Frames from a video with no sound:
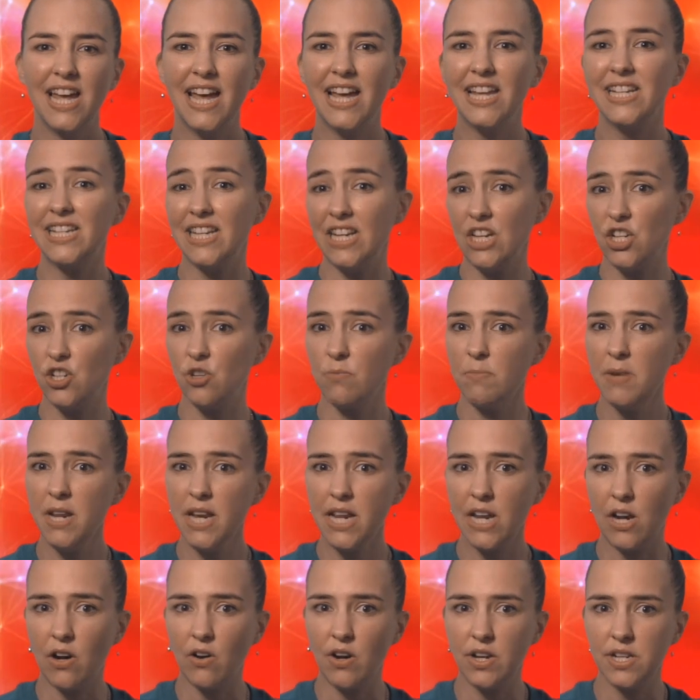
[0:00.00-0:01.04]
as
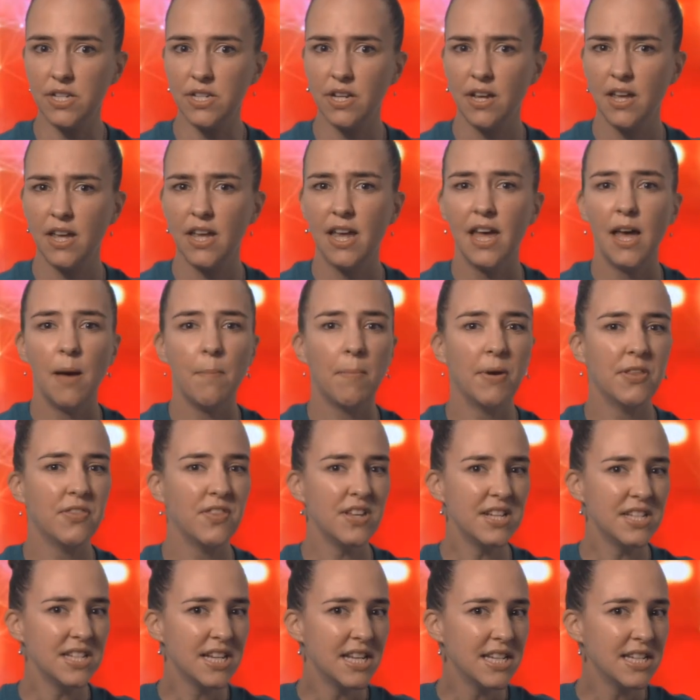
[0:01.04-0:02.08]
intermediaries. But
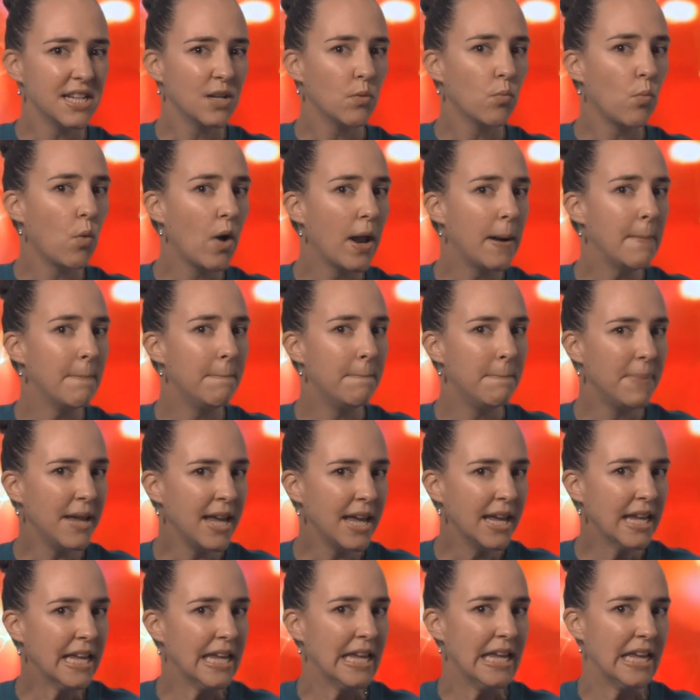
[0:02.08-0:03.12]
this isn't one
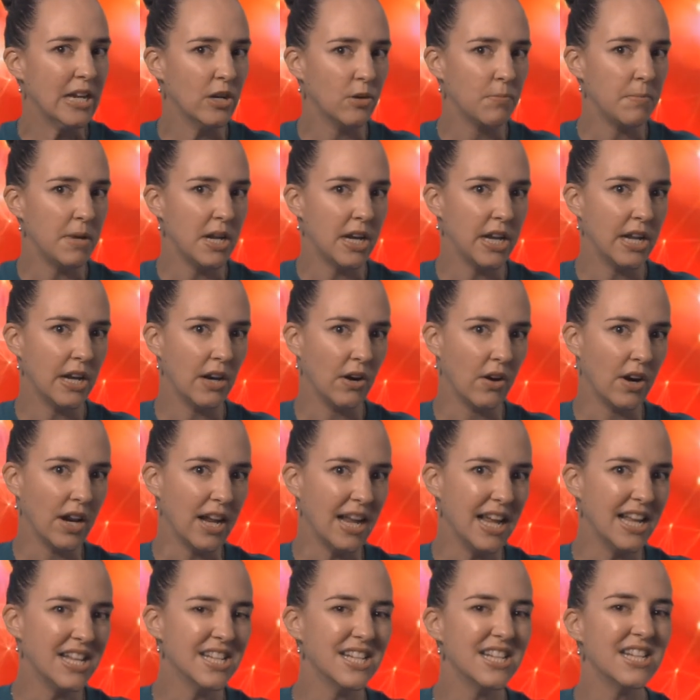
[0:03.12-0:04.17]
big
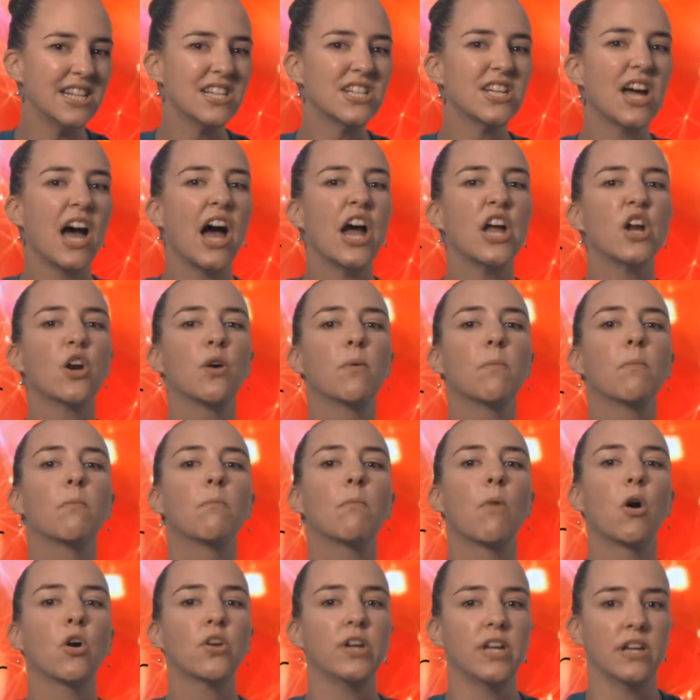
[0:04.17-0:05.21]
intermediary, it's an entire
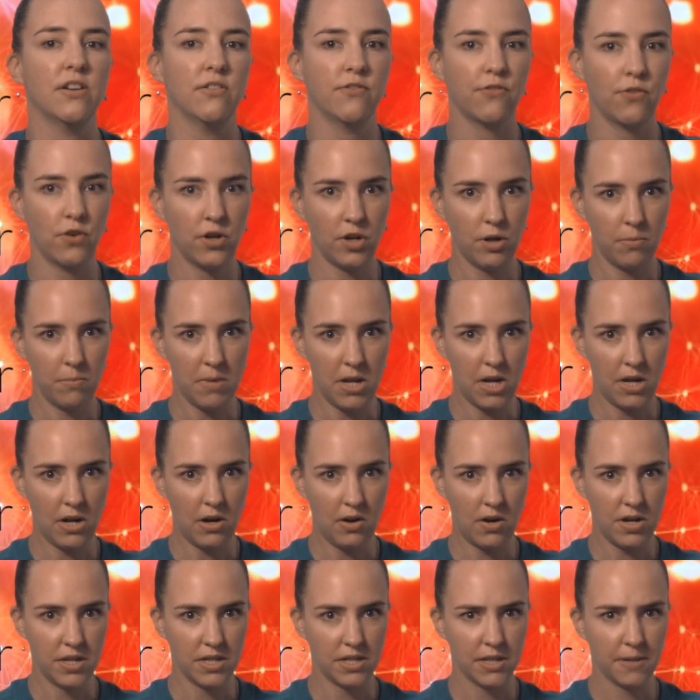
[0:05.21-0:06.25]
market for
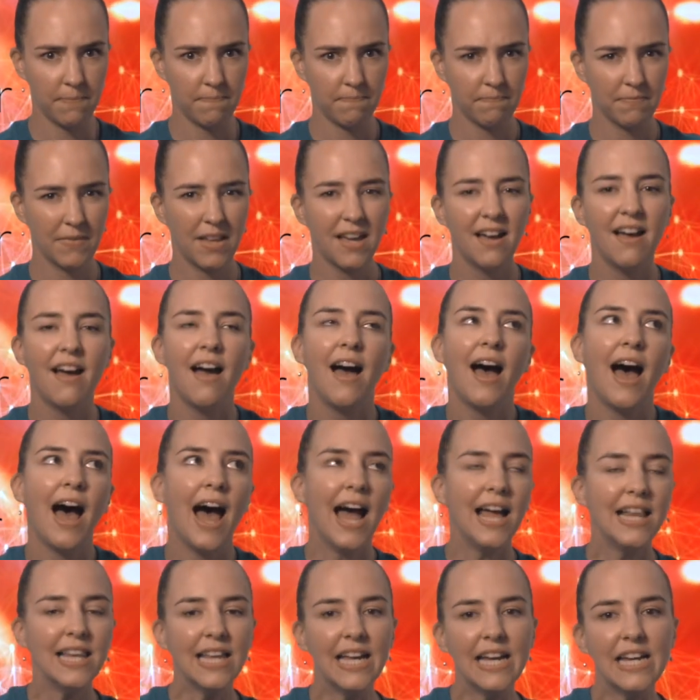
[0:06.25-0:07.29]
intermediaries.
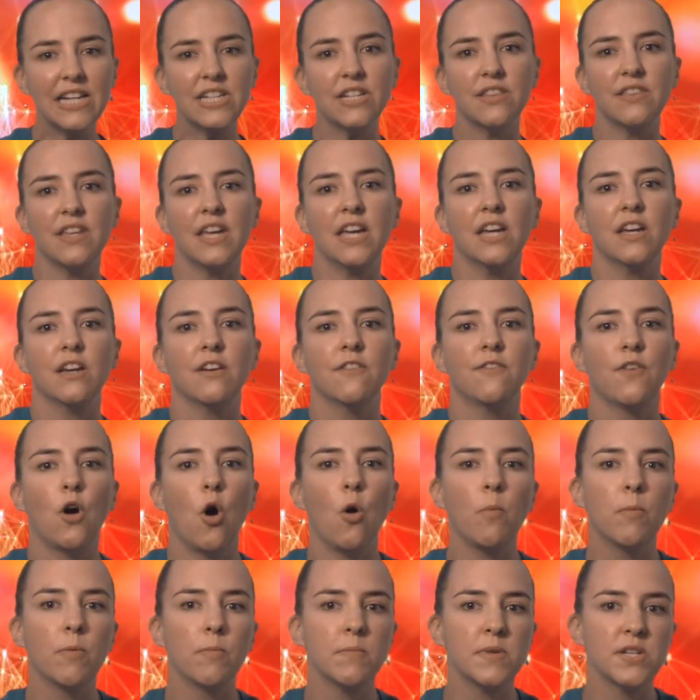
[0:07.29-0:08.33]
I like to think of
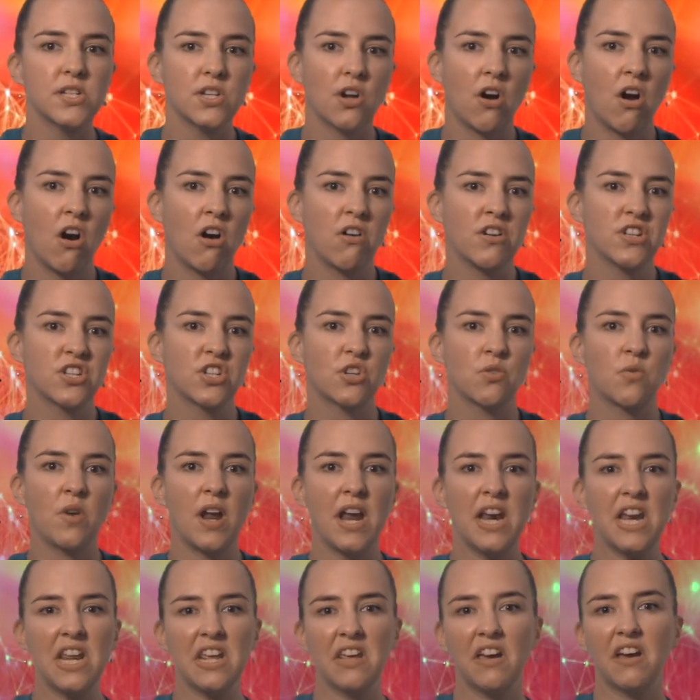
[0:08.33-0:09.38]
OpenBazaar as
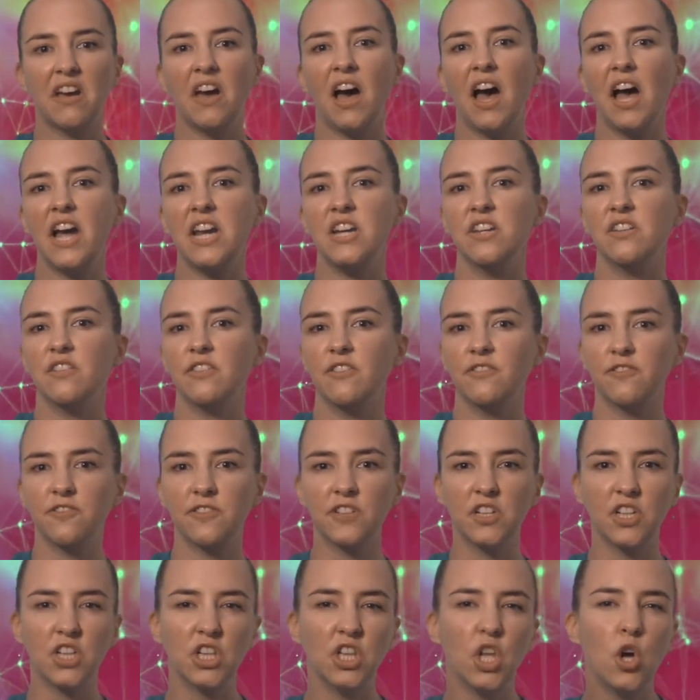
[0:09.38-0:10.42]
creating a kind
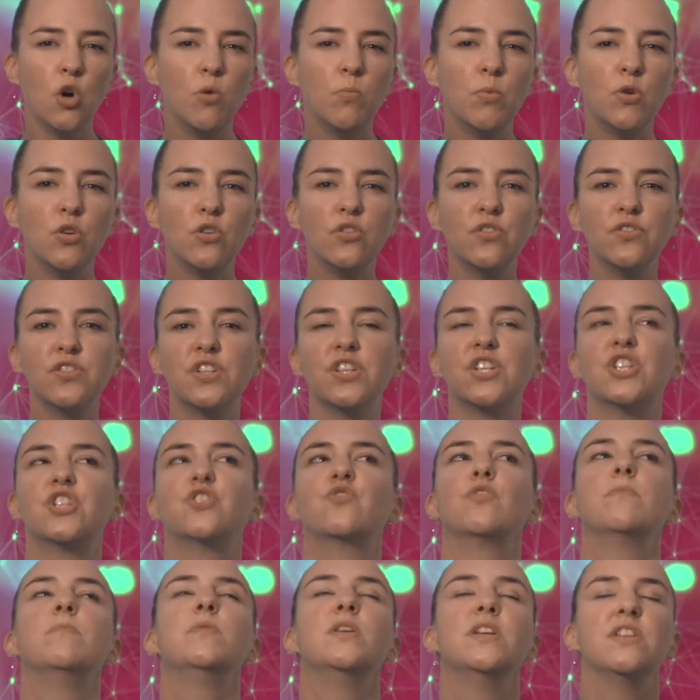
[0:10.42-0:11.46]
of global
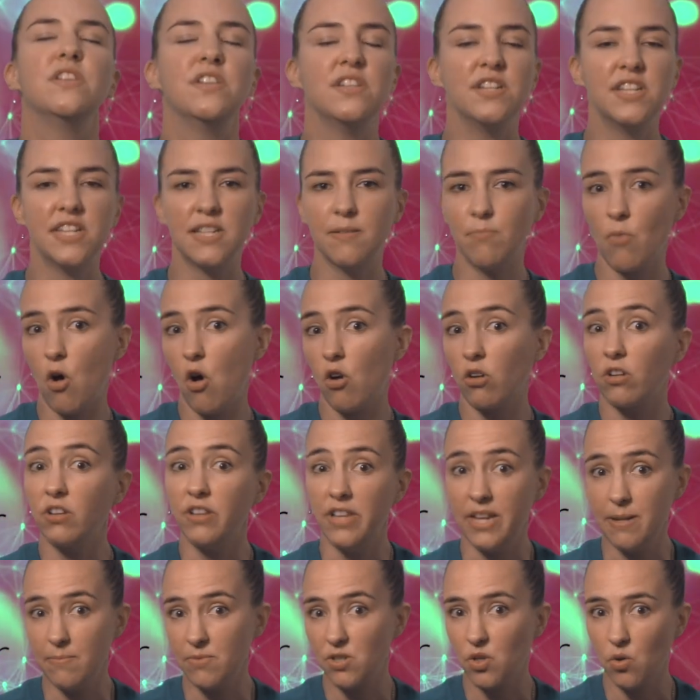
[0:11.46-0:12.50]
distributed small
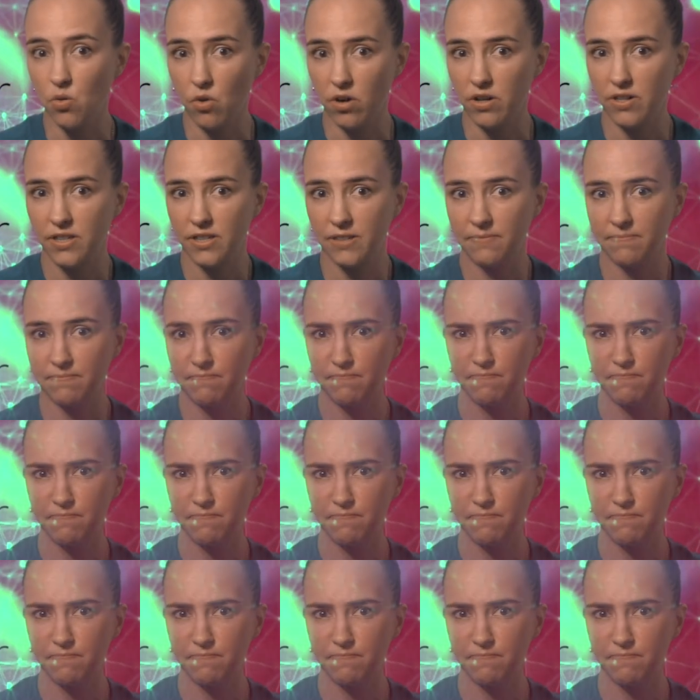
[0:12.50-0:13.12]
claims court.